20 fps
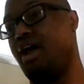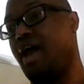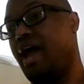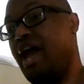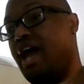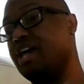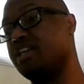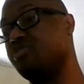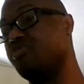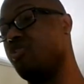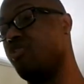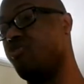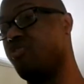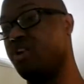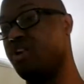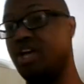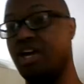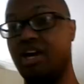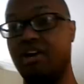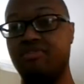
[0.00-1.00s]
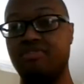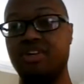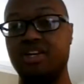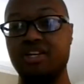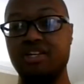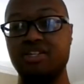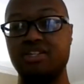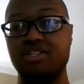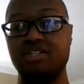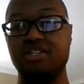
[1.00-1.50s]
ask for
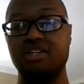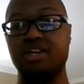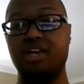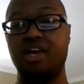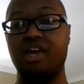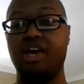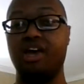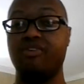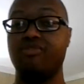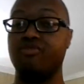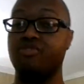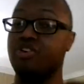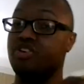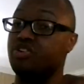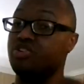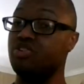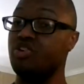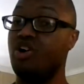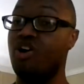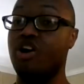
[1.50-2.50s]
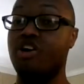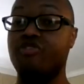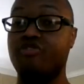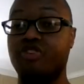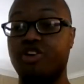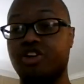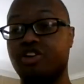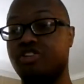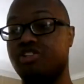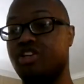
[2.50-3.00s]
forgiveness and feel sorry
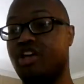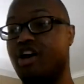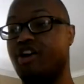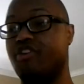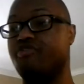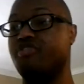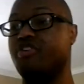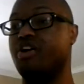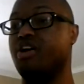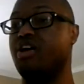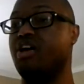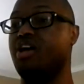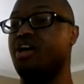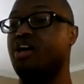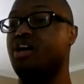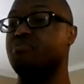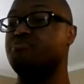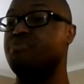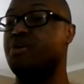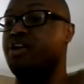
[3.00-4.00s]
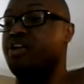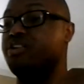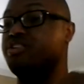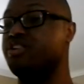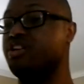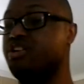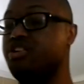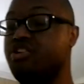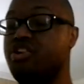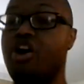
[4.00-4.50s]
for yourself. But
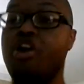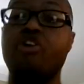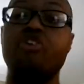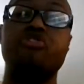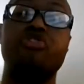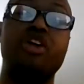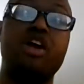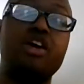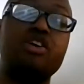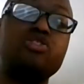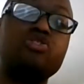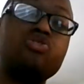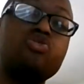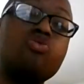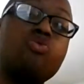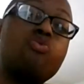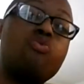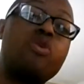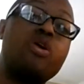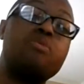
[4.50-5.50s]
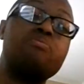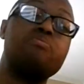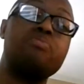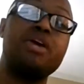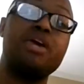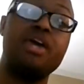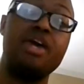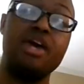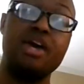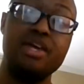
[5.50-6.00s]
it's another thing to
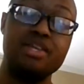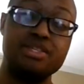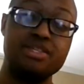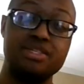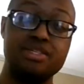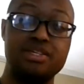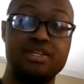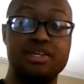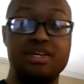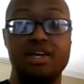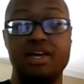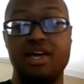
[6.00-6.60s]
repent